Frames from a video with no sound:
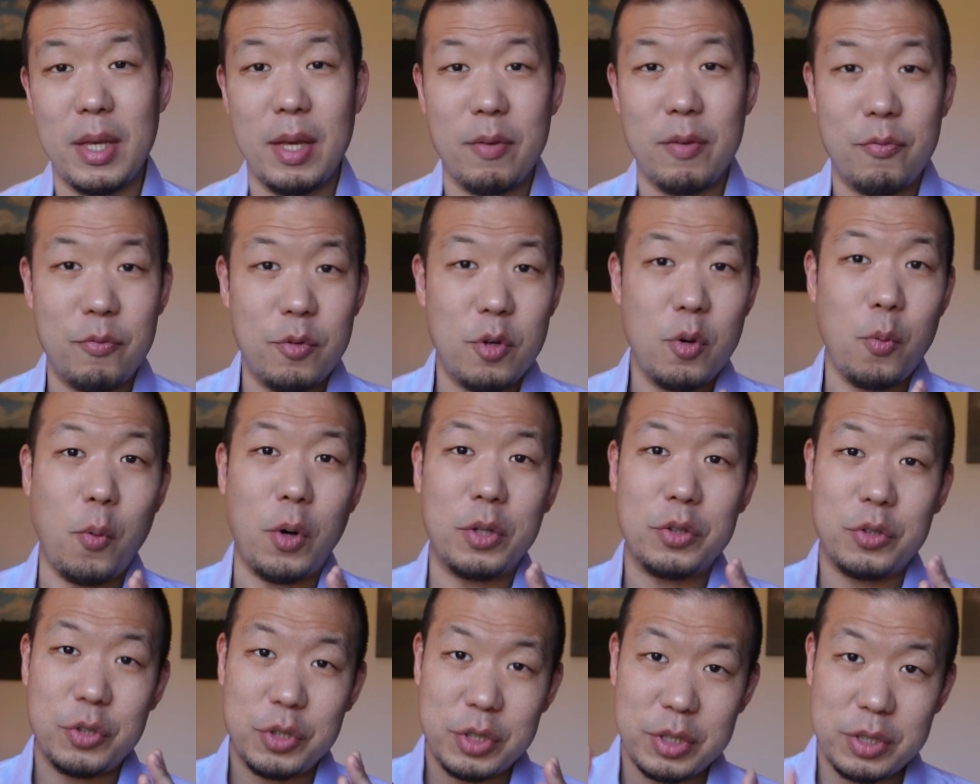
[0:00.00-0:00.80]
if you
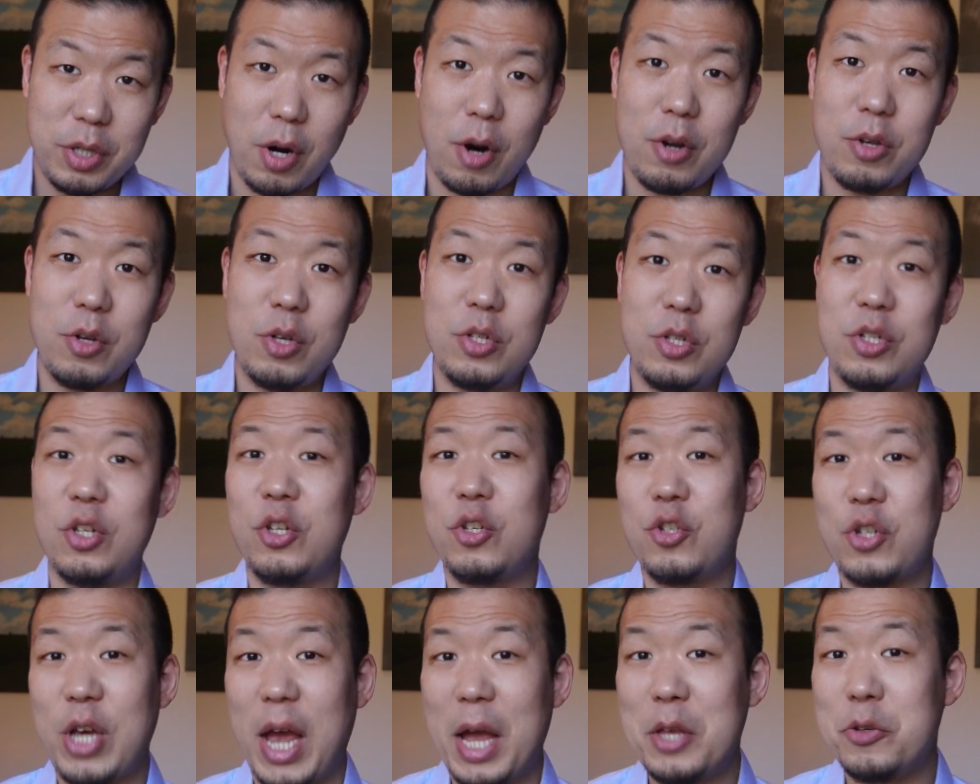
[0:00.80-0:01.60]
want to start using
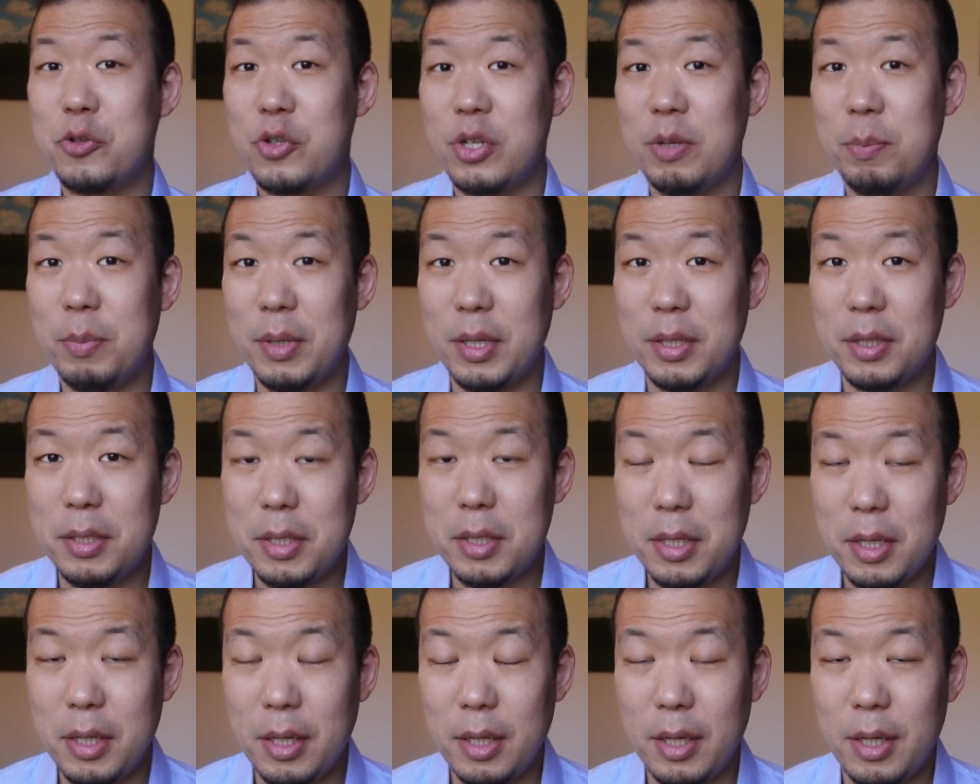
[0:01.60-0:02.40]

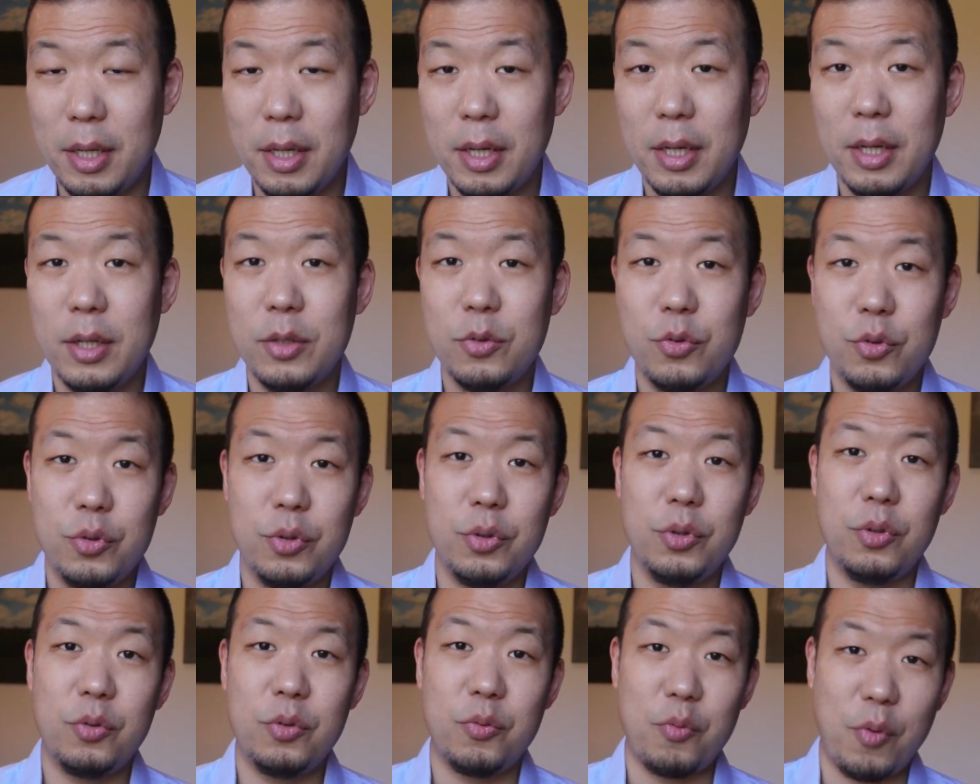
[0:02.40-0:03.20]
ChatGPT
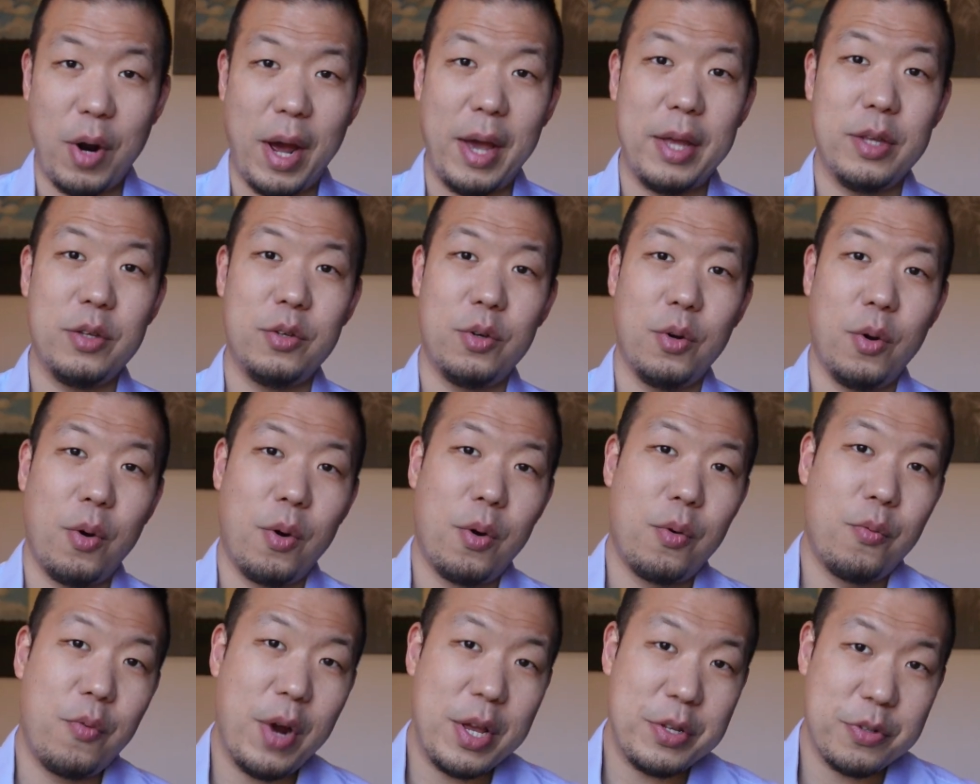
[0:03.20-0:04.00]
to write
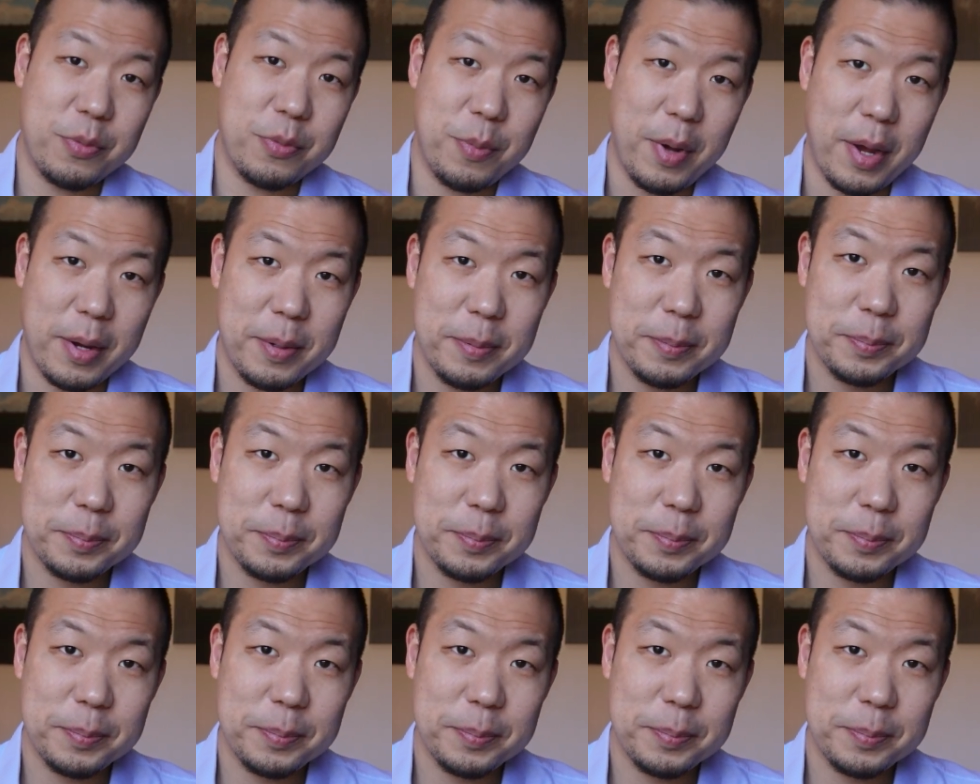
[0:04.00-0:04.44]
your resume.